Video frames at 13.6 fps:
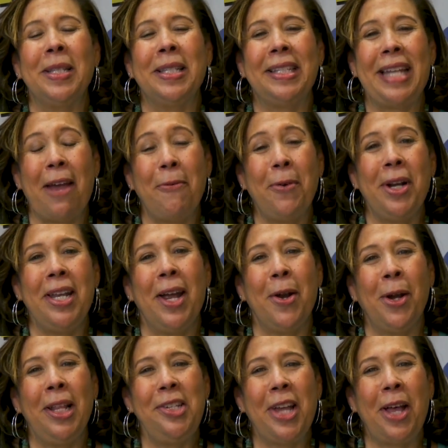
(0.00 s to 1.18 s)
Stafford
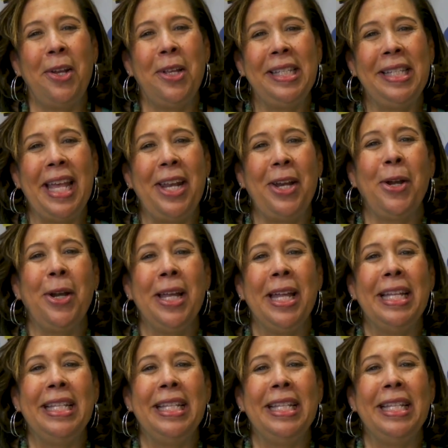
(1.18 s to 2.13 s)
Early Childhood Center